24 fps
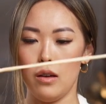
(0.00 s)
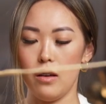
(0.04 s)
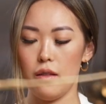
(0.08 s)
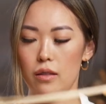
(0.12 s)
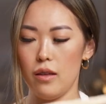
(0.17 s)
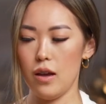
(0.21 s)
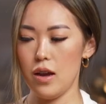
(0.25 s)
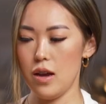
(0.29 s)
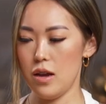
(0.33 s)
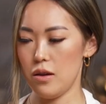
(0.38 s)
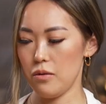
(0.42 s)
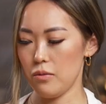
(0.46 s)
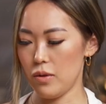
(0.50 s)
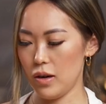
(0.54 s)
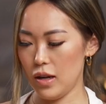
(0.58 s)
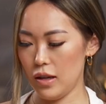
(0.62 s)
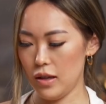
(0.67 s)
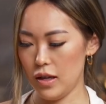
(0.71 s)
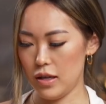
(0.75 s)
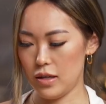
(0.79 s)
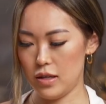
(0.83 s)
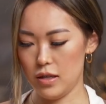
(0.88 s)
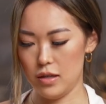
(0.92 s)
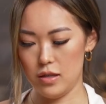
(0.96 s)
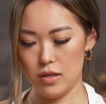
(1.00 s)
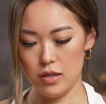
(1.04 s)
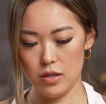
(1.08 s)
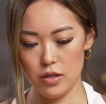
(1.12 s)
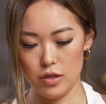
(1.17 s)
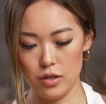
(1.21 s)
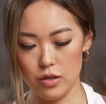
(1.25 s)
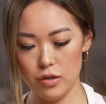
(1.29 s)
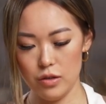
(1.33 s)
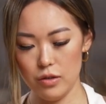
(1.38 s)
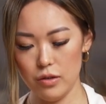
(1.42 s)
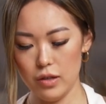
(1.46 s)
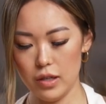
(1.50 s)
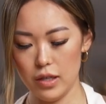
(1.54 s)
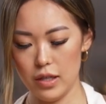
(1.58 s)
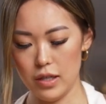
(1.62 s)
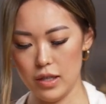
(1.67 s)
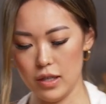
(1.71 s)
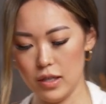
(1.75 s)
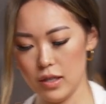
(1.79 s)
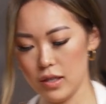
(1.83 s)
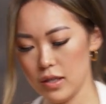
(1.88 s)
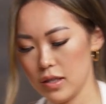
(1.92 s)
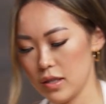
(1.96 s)
Then what I like to do
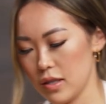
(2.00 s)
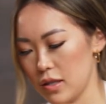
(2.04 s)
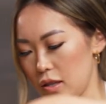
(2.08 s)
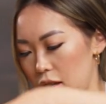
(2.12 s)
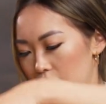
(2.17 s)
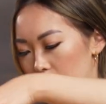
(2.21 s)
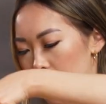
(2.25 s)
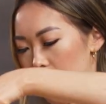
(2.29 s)
is